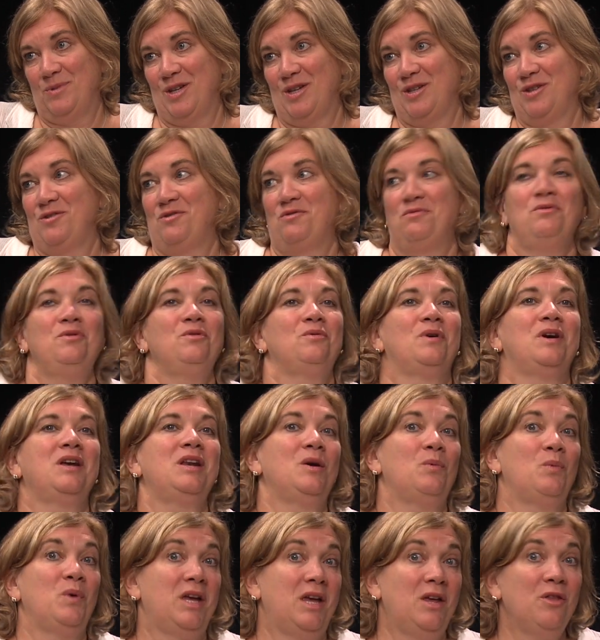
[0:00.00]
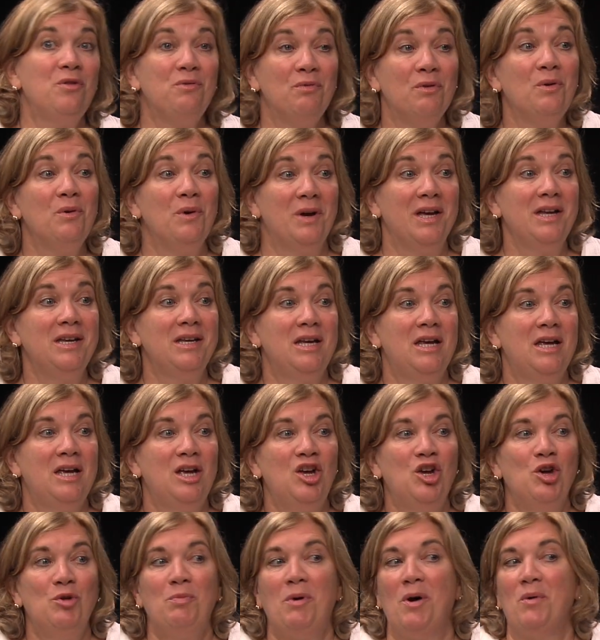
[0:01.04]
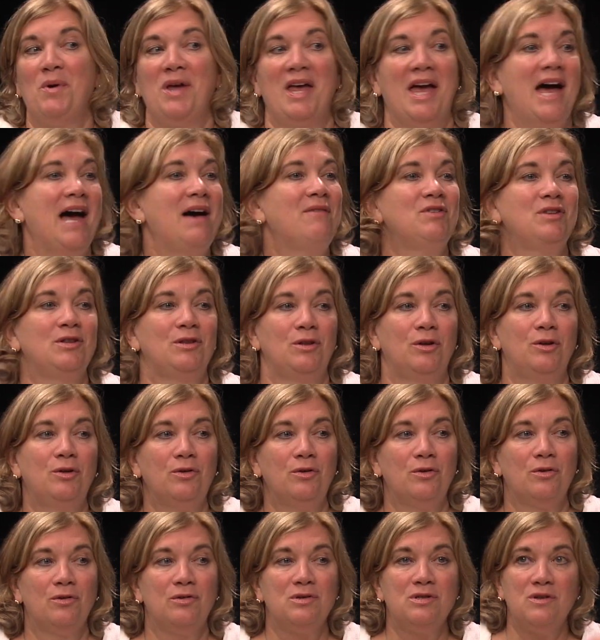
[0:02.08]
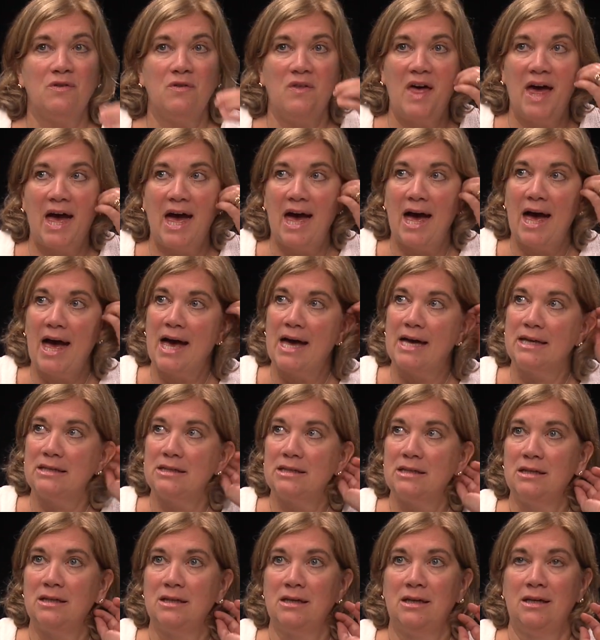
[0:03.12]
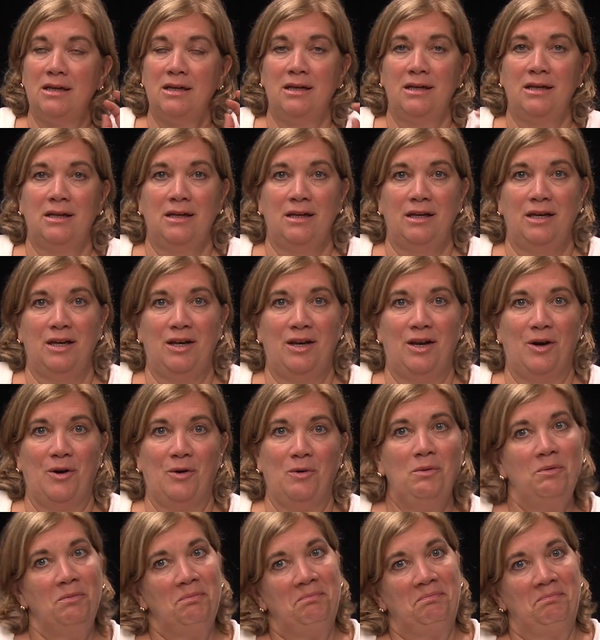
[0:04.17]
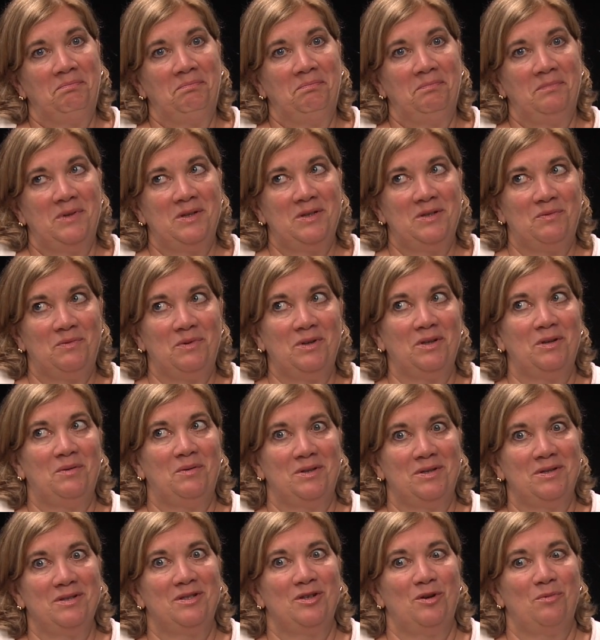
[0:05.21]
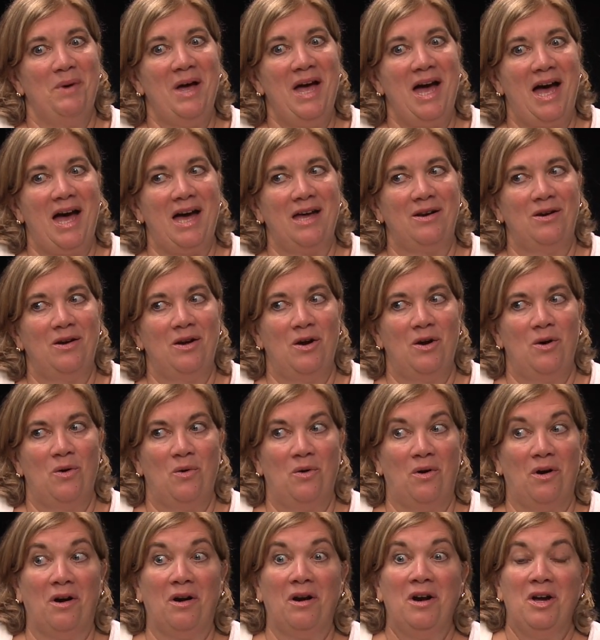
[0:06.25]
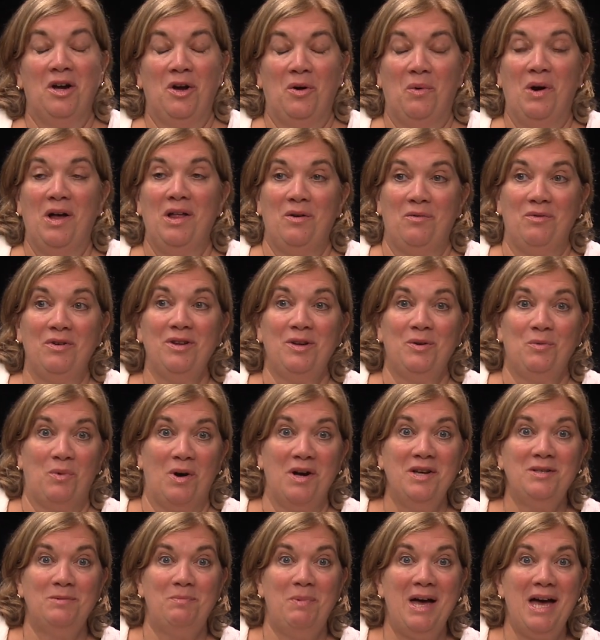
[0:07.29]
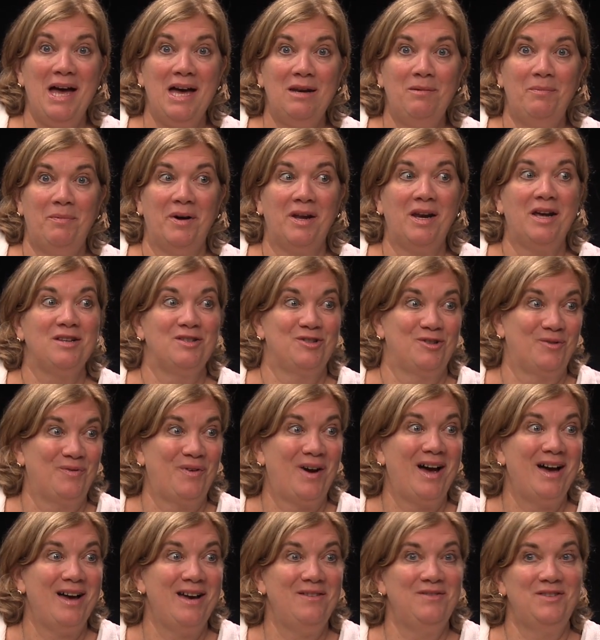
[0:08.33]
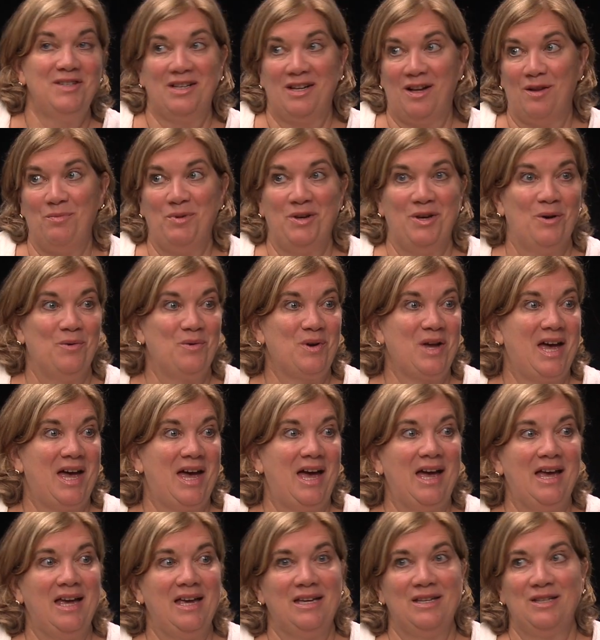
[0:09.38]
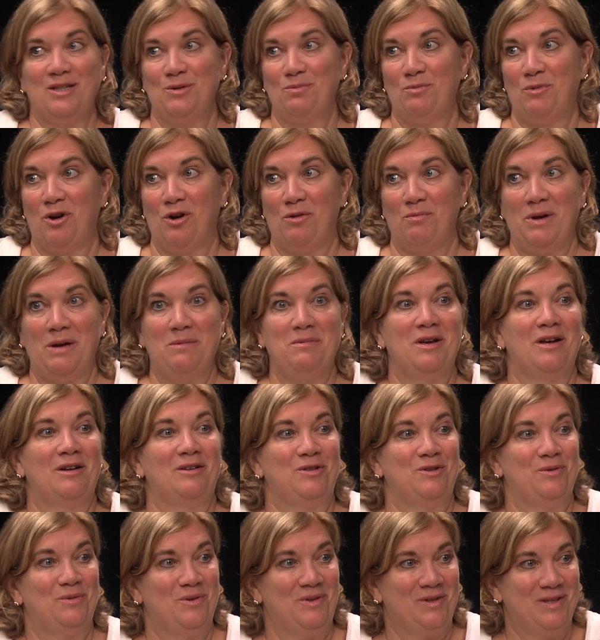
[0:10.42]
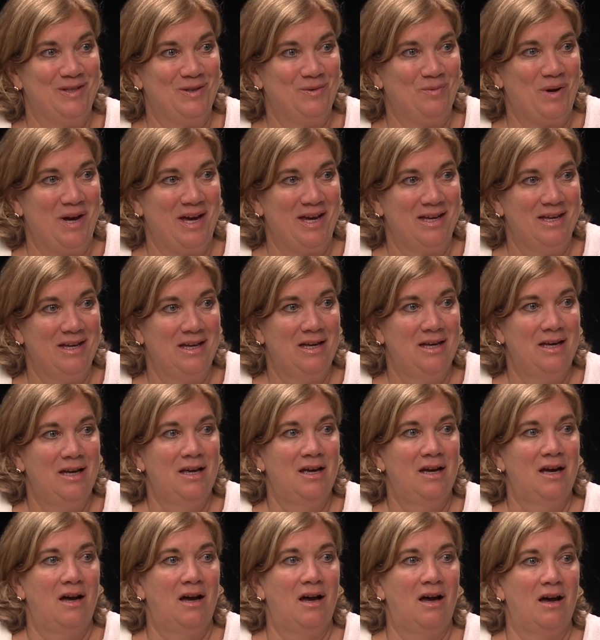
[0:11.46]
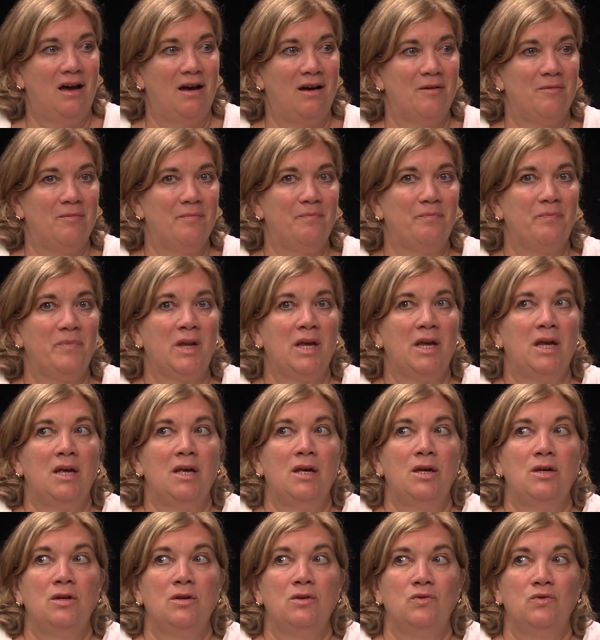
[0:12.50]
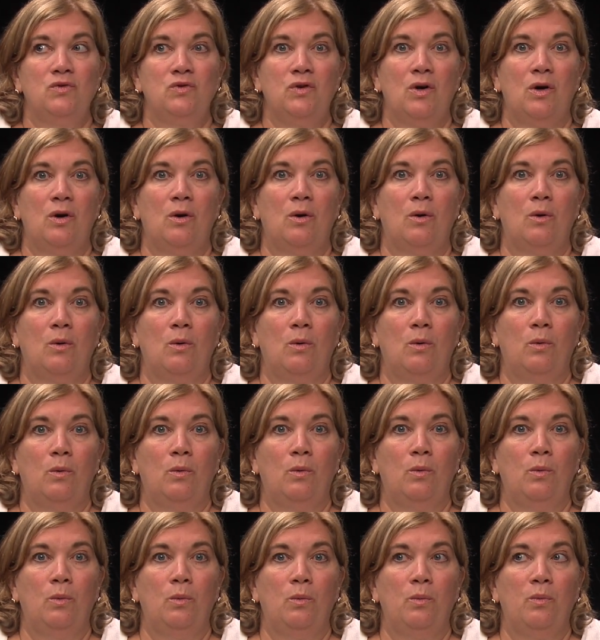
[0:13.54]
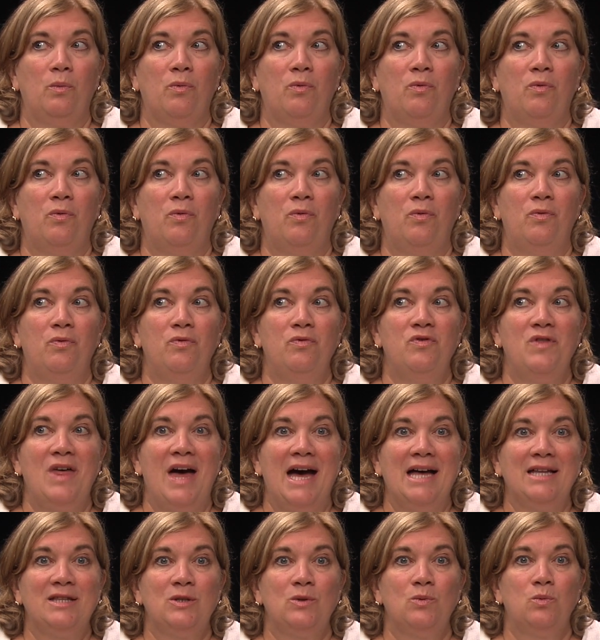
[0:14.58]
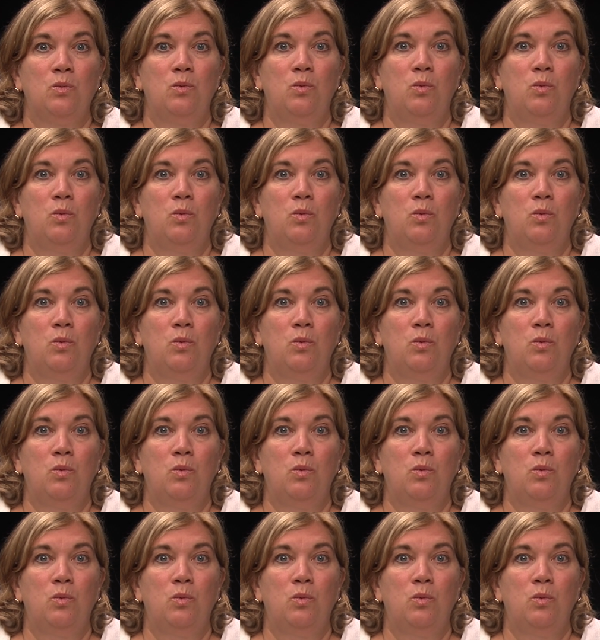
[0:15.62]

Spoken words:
us through it, and we get through it, but we haven't learned that, it really wasn't so bad. Or, well, it really was bad, but I survived and I'll be okay, and tomorrow maybe I'll do it this way. Mm-hmm. So that's